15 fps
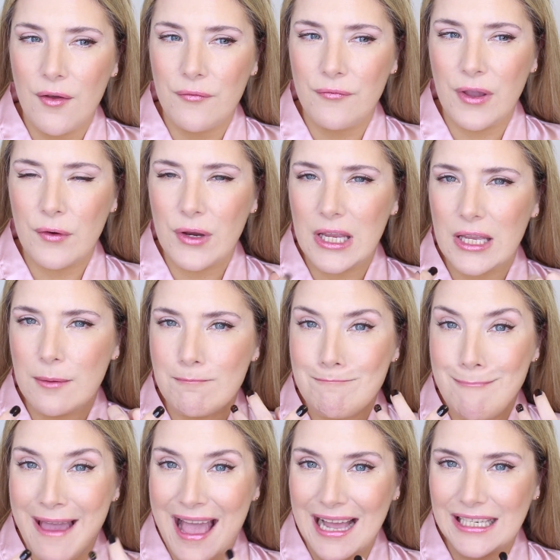very
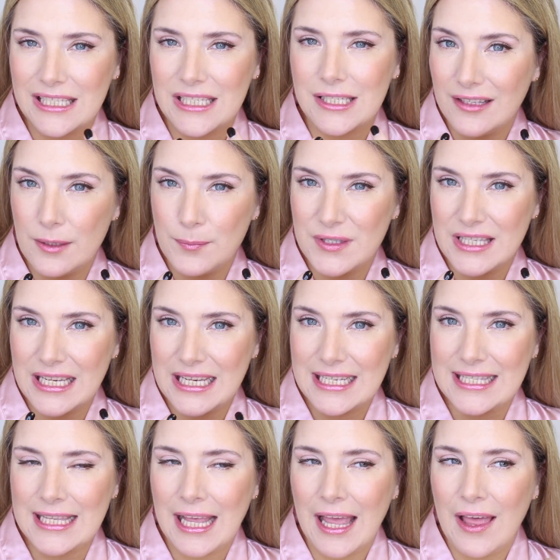matte
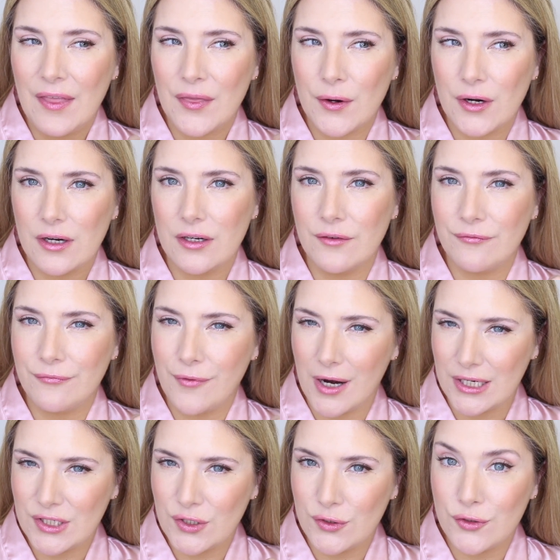lipsticks that are
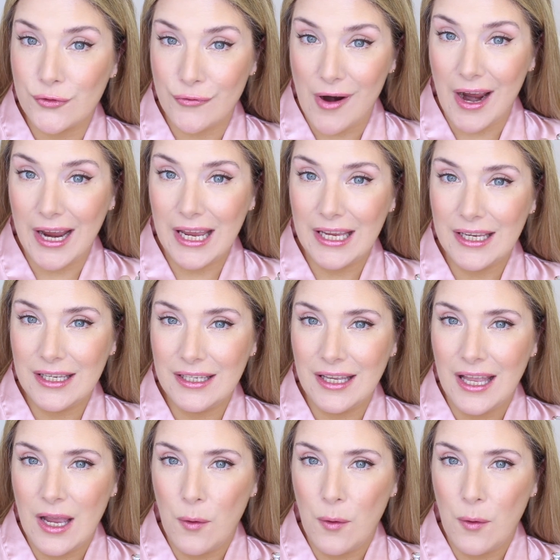far too drying,